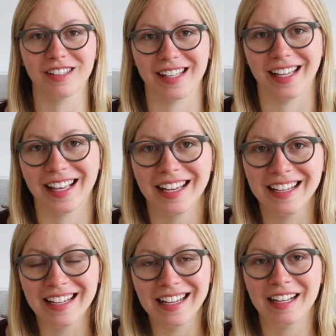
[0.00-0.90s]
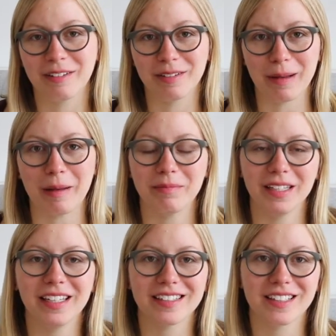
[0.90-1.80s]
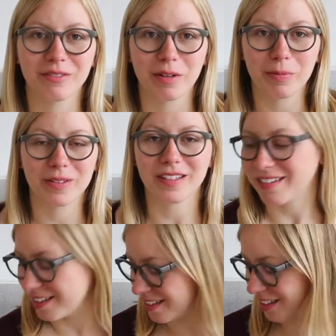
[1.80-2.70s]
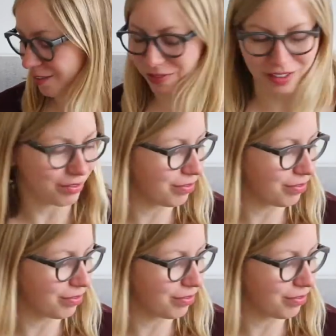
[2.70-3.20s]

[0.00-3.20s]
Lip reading: It's like about me as the representative